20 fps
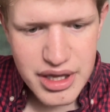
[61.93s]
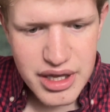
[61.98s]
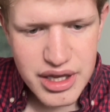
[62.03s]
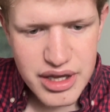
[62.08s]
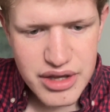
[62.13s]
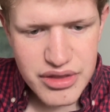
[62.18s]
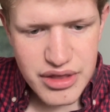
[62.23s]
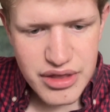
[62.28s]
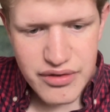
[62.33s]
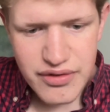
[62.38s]

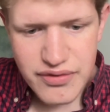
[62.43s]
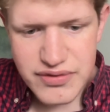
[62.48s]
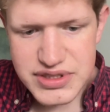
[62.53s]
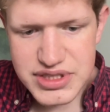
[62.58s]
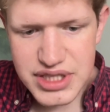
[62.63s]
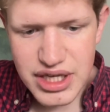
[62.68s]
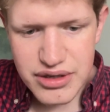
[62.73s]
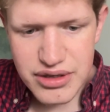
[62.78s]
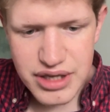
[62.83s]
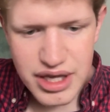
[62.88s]
then you have to
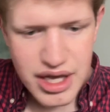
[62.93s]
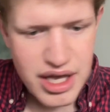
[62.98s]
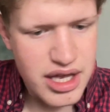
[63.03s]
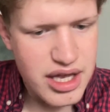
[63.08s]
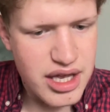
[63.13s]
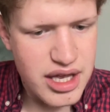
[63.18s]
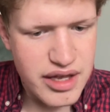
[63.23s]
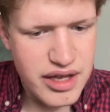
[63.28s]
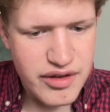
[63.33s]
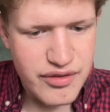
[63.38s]
say, okay,
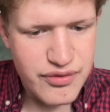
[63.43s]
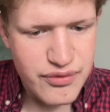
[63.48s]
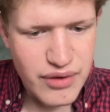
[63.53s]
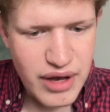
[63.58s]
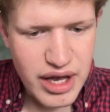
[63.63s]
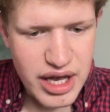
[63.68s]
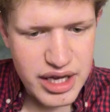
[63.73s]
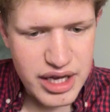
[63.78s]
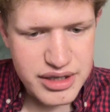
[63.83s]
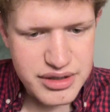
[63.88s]
if
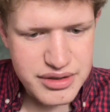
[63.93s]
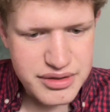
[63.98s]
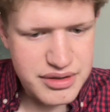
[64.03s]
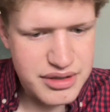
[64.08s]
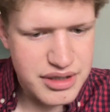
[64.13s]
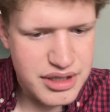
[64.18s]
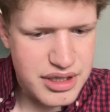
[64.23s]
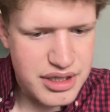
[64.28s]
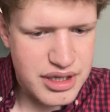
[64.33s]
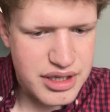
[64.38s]
n
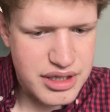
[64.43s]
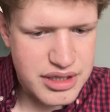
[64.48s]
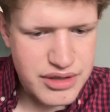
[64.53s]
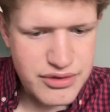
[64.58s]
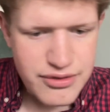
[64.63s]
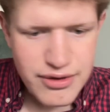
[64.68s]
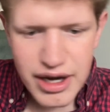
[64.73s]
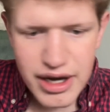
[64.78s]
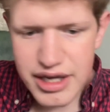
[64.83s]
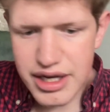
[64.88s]

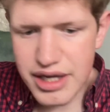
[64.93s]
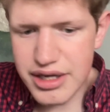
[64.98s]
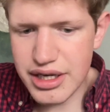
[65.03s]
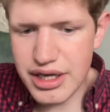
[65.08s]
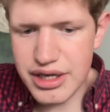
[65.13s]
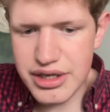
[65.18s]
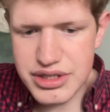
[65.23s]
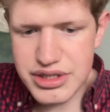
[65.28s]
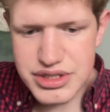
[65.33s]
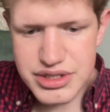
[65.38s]
divided
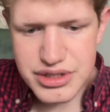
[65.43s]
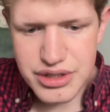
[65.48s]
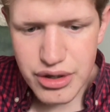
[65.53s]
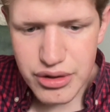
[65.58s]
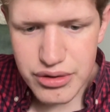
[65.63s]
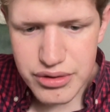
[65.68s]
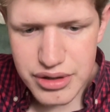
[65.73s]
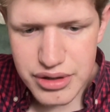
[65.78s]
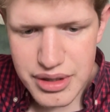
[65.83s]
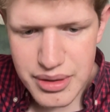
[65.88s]
and
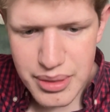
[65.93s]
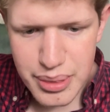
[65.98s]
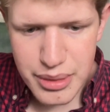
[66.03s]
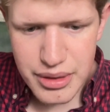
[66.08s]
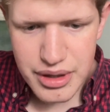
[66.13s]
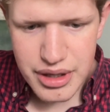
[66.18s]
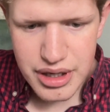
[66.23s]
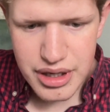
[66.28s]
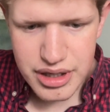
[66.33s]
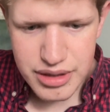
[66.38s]
no
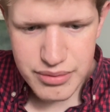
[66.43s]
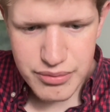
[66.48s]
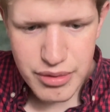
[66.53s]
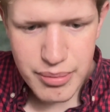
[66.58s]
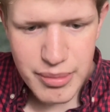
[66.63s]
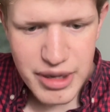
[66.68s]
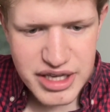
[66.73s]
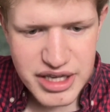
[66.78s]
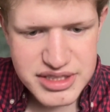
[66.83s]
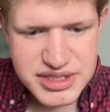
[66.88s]

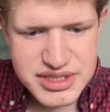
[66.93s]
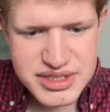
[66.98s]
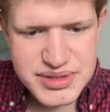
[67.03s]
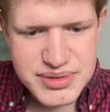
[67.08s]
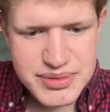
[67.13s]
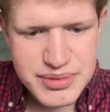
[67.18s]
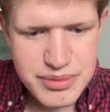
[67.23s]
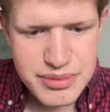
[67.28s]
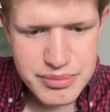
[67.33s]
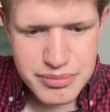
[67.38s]
remains
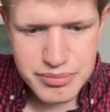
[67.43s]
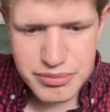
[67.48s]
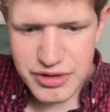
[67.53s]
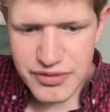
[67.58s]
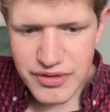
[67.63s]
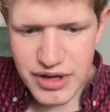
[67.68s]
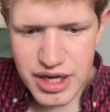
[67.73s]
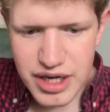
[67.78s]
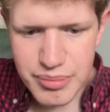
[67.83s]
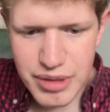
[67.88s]

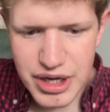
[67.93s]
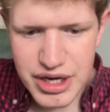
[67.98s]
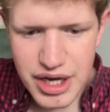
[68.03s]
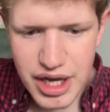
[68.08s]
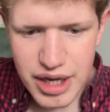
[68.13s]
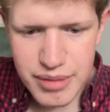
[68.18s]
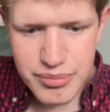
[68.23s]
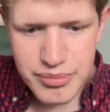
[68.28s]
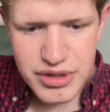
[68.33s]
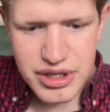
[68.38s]
divided by
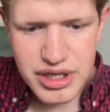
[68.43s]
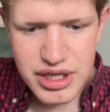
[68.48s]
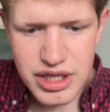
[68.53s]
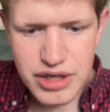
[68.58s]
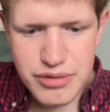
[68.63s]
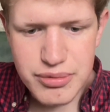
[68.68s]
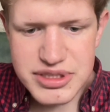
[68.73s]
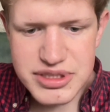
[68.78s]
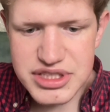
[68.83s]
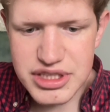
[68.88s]
num
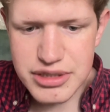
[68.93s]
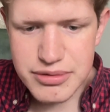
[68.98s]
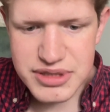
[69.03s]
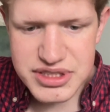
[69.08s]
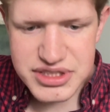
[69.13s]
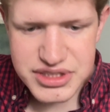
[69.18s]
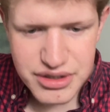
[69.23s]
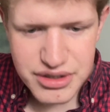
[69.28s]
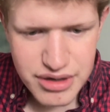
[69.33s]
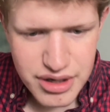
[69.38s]
equals
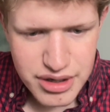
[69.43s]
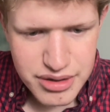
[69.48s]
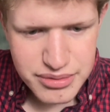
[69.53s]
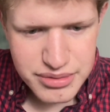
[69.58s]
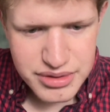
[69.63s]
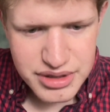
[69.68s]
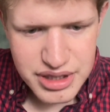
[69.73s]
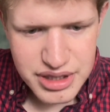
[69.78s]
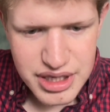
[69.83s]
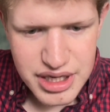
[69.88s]
0.
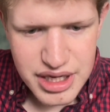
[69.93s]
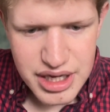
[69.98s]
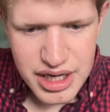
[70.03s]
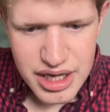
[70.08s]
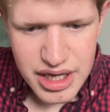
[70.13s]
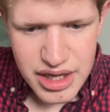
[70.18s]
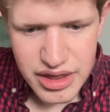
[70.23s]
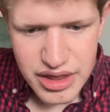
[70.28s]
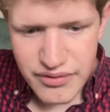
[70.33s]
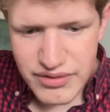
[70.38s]

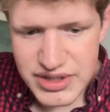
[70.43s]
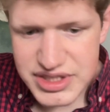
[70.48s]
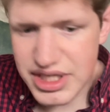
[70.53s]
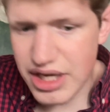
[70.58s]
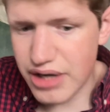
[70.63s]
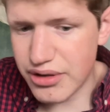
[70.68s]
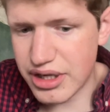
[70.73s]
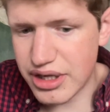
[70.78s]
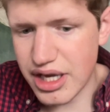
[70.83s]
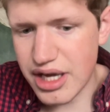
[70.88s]
Then we say,
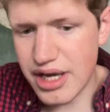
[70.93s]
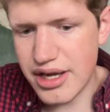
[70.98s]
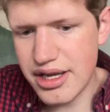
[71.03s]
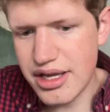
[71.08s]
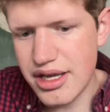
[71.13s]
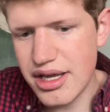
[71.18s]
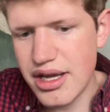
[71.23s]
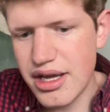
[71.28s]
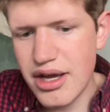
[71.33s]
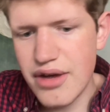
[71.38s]
okay,
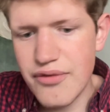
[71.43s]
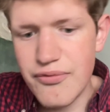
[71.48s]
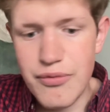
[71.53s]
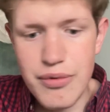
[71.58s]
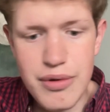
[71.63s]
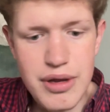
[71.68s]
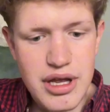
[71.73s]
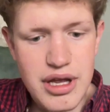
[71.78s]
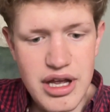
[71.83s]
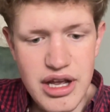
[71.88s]

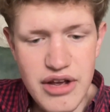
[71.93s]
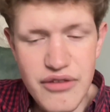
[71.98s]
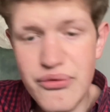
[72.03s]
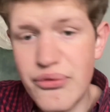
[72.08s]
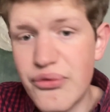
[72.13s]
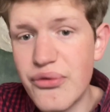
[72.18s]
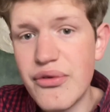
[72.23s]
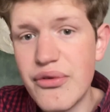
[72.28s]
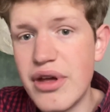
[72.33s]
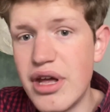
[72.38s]

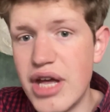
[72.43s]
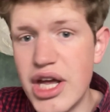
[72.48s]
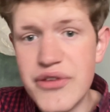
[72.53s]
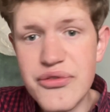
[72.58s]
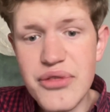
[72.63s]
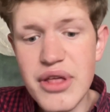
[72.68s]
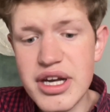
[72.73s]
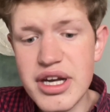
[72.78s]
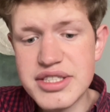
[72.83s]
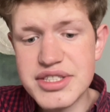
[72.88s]
if
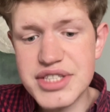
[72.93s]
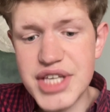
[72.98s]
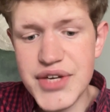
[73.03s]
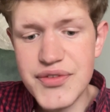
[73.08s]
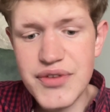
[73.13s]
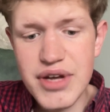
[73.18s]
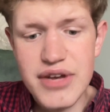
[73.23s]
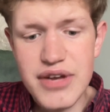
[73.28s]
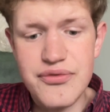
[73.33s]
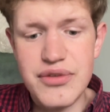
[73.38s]
that is
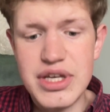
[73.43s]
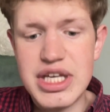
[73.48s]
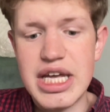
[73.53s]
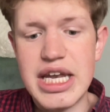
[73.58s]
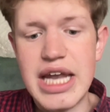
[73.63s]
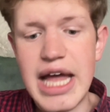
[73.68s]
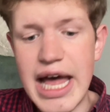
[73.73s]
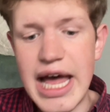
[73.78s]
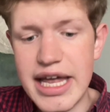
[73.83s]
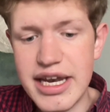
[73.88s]
given, we can
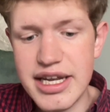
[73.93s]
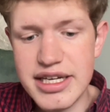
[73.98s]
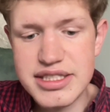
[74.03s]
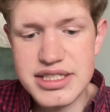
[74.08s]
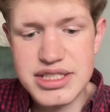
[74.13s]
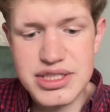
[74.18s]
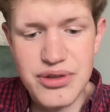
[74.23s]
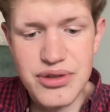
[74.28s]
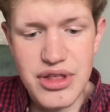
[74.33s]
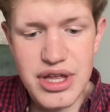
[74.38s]
add it
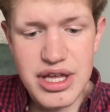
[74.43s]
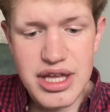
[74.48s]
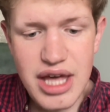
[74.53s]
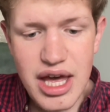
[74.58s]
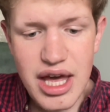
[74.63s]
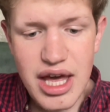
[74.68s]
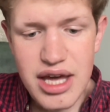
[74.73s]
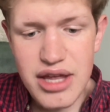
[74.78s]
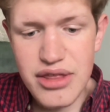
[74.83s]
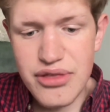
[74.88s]
to the
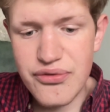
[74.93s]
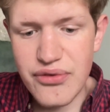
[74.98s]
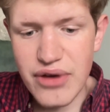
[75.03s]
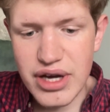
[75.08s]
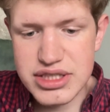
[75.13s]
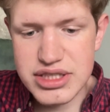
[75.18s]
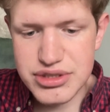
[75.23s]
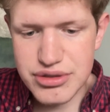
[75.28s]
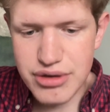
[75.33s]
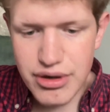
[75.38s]
Kth
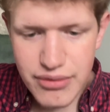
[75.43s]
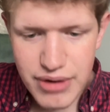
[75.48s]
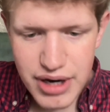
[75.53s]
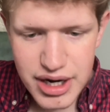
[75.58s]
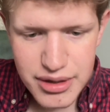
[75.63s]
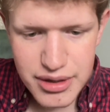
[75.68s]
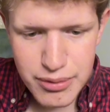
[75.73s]
factor array